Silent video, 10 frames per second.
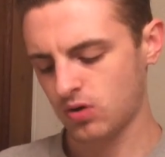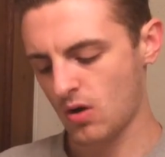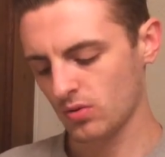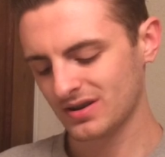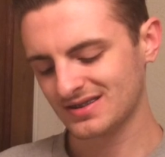I
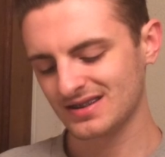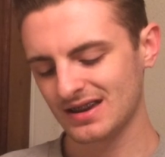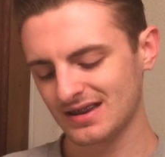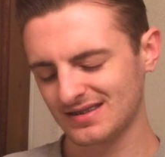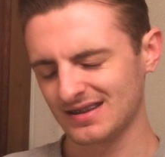want to
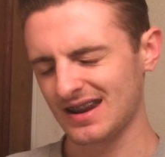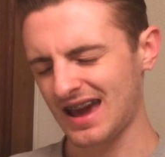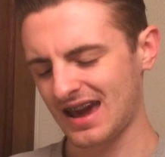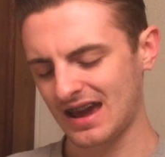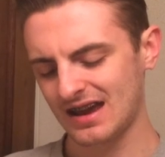say it's an
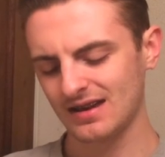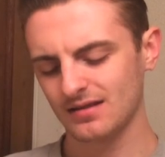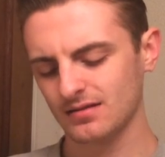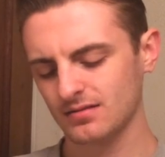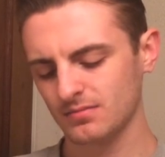
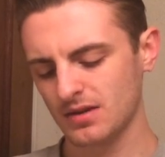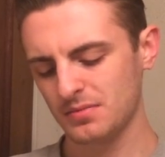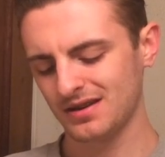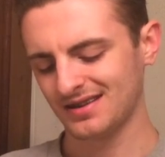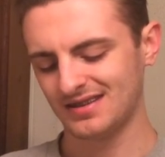8,
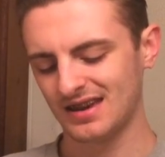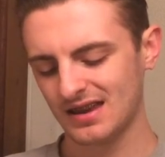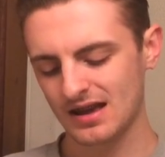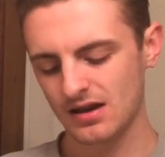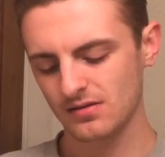maybe a
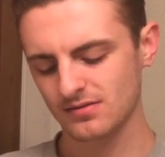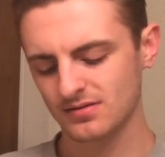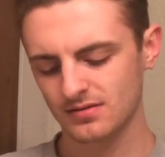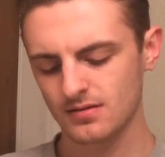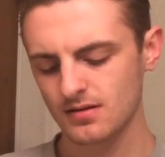10 ounce.